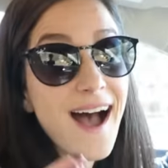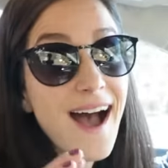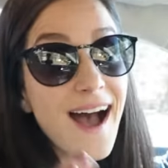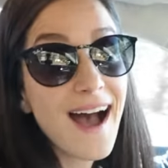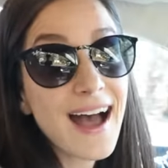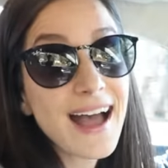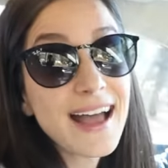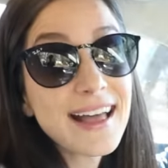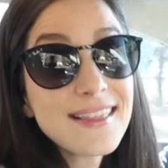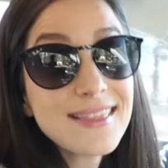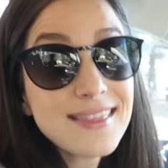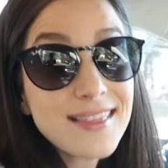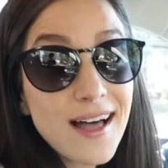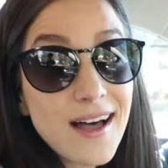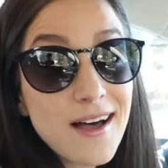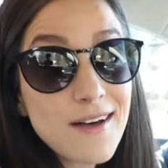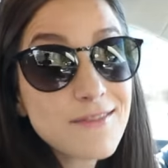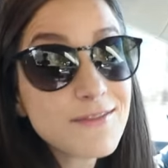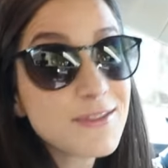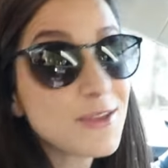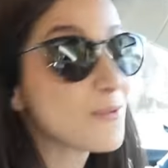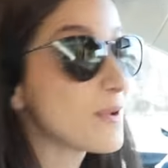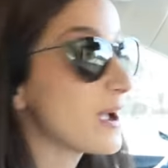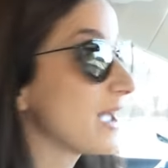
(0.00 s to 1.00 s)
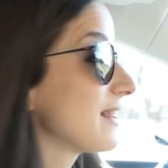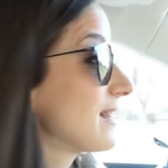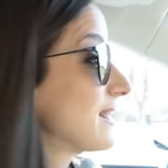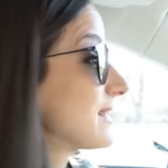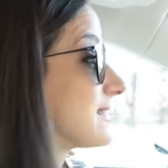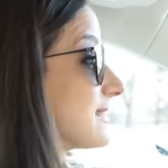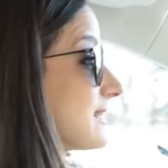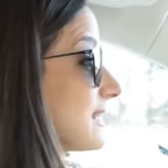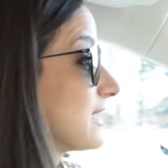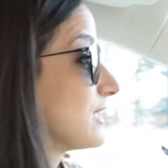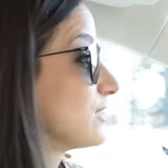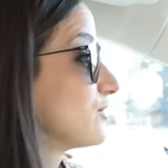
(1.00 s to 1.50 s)
I love the way
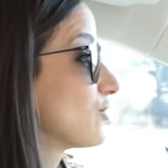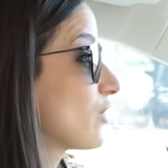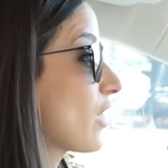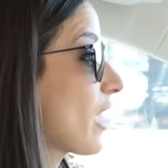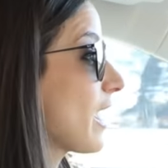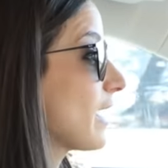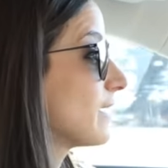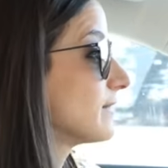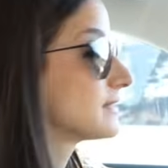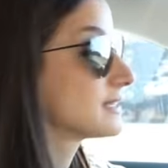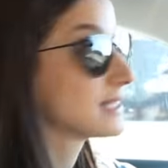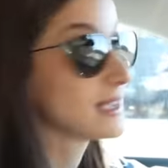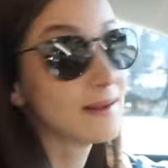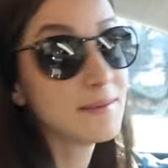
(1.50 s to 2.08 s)
this thing drives.